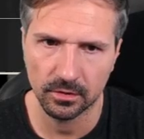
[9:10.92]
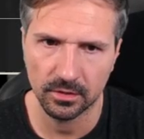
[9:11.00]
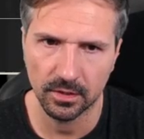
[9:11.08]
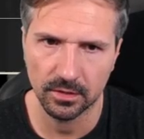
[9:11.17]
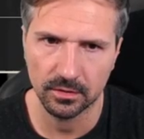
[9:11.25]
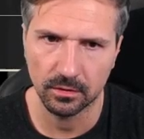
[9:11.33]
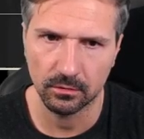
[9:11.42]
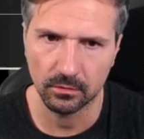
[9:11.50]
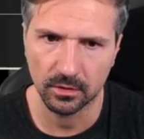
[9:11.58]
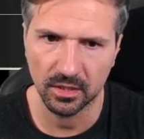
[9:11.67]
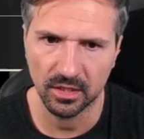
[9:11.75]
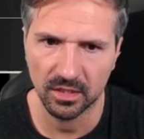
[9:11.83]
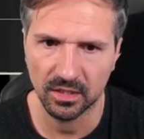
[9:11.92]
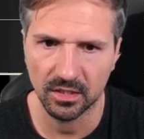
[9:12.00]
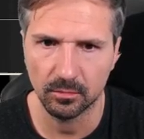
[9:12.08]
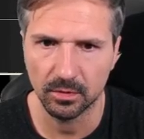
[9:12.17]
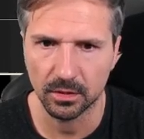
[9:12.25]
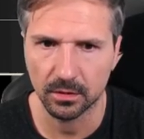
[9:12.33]
That's okay,
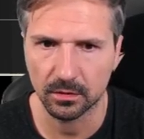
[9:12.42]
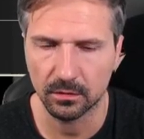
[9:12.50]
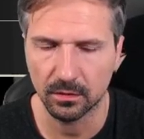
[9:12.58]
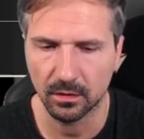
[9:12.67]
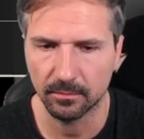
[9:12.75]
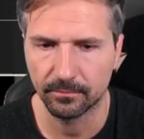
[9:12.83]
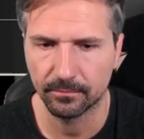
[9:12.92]
but yeah.